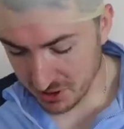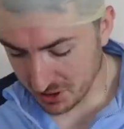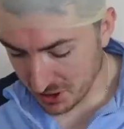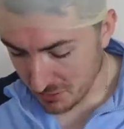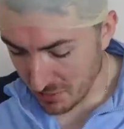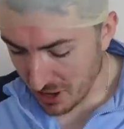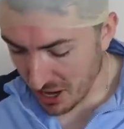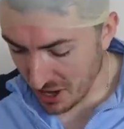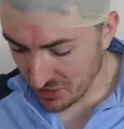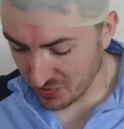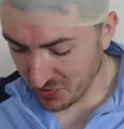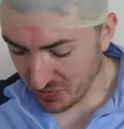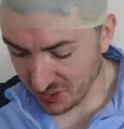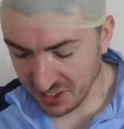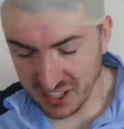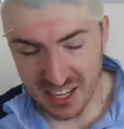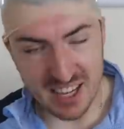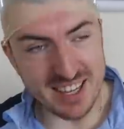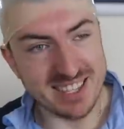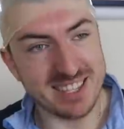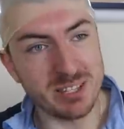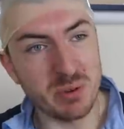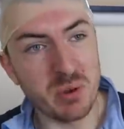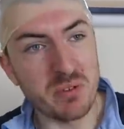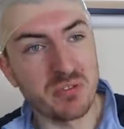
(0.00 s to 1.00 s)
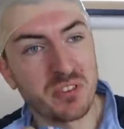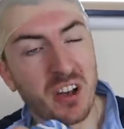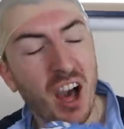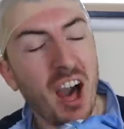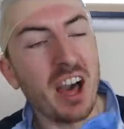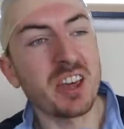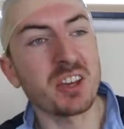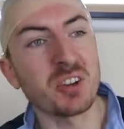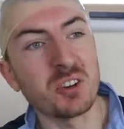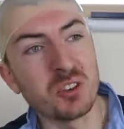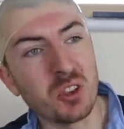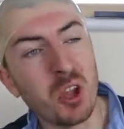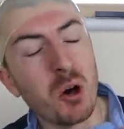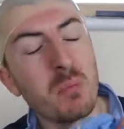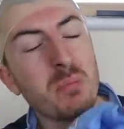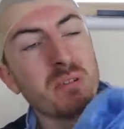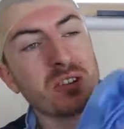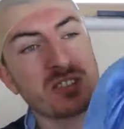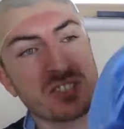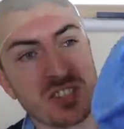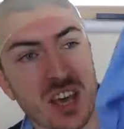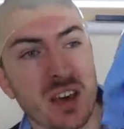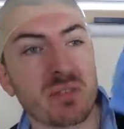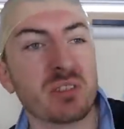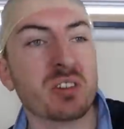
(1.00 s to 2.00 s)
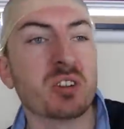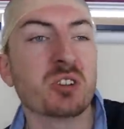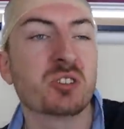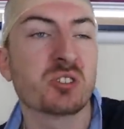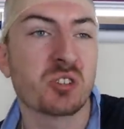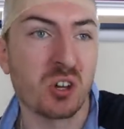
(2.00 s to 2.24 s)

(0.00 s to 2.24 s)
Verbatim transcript: But the main thing is that we've got your number 7